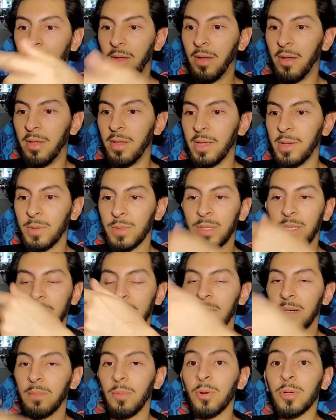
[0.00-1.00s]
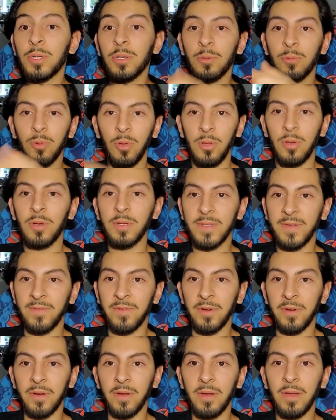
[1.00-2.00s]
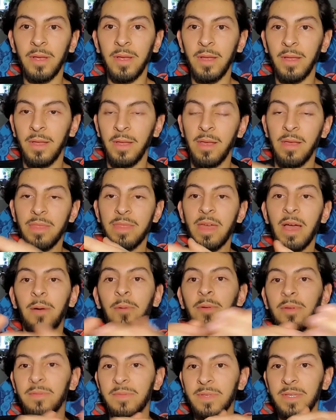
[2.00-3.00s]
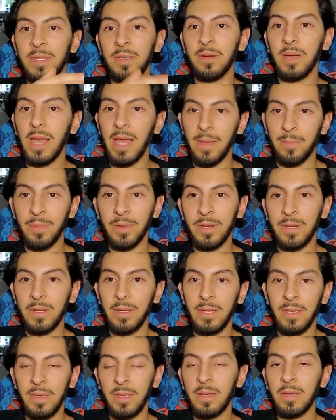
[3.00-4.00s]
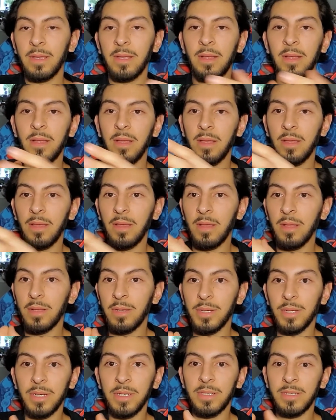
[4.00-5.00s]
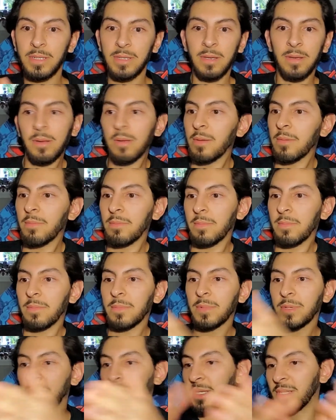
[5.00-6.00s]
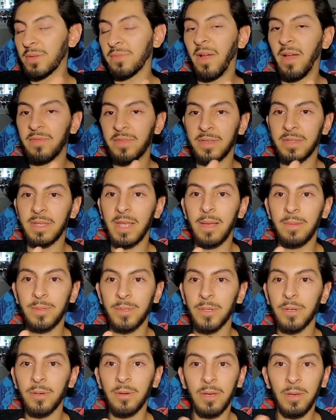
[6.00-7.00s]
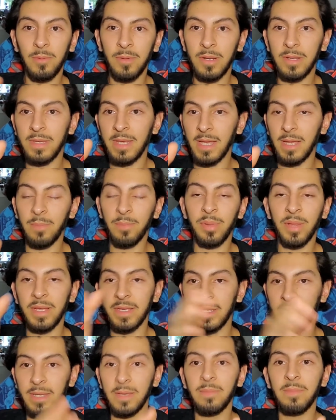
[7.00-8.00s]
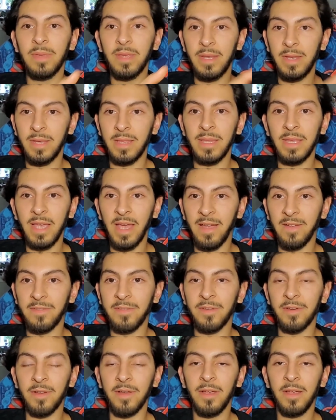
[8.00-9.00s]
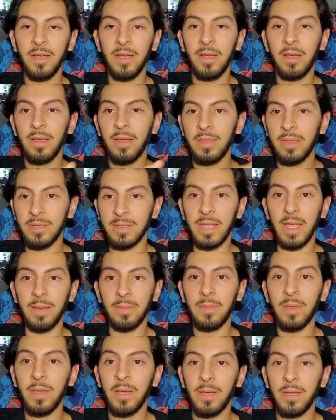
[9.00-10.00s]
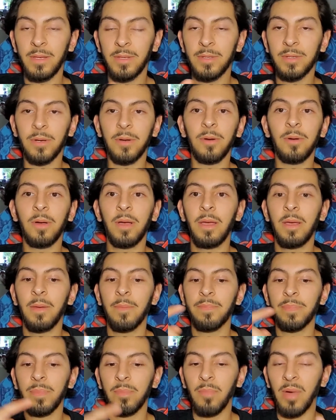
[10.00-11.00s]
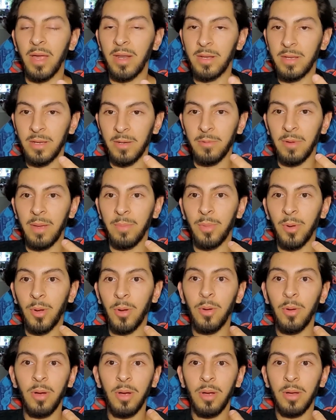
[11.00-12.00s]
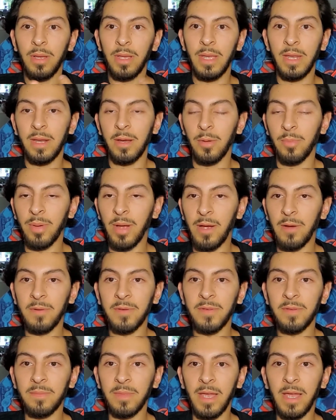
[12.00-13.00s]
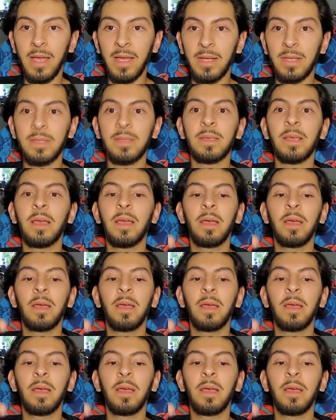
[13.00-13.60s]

it was just an emotional roller coaster for her. That would have still happened, just she survived the snap, so it would have taken place immediately after the snap. So Monica Rambeau getting her powers from the Hex,